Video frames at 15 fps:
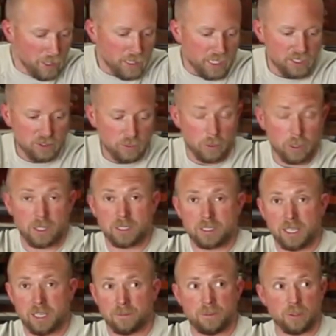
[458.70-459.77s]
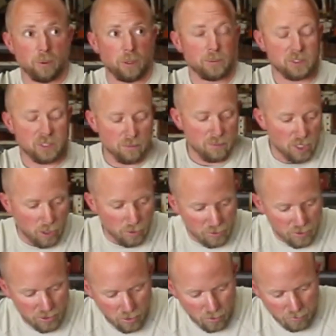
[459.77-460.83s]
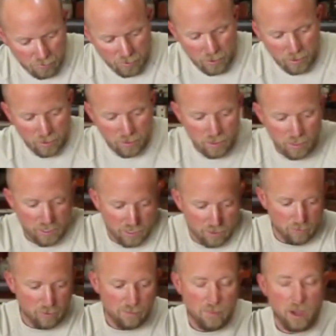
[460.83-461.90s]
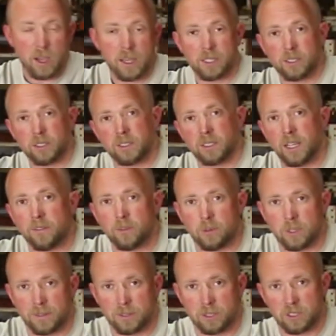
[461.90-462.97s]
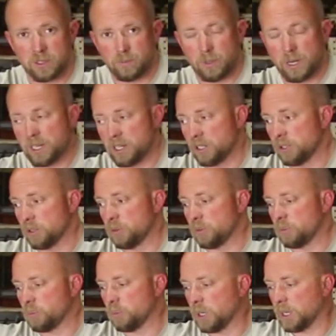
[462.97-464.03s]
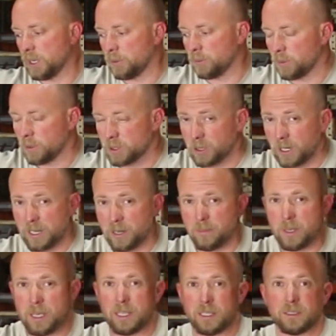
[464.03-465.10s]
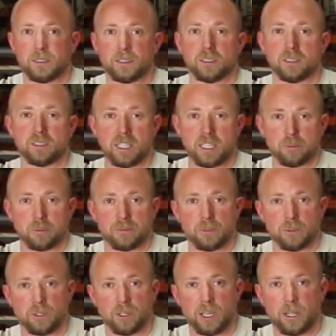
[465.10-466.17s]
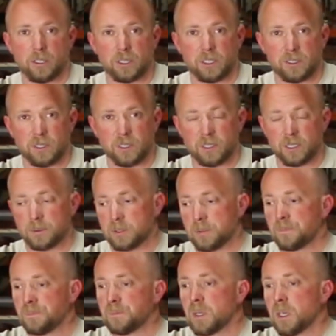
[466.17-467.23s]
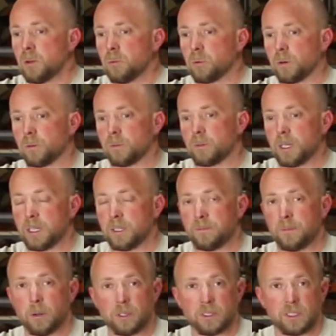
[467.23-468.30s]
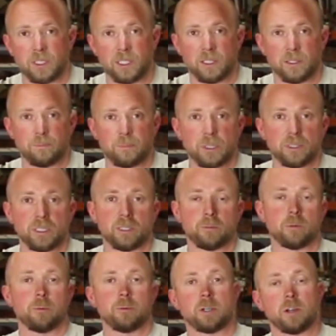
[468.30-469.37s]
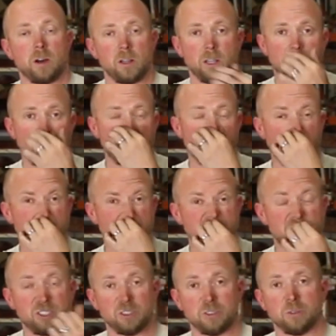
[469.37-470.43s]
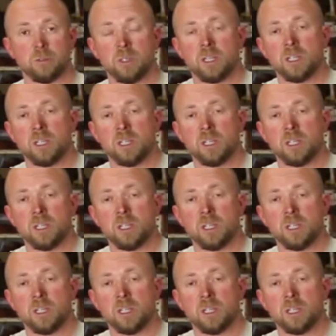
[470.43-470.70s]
I just wanted to take a few moments, some notes so far. Again, reminder to everyone, if you're just brand new, uh, we're trying to make sustainable food and energy systems. We're uh, focusing on building what we call LifePod 2,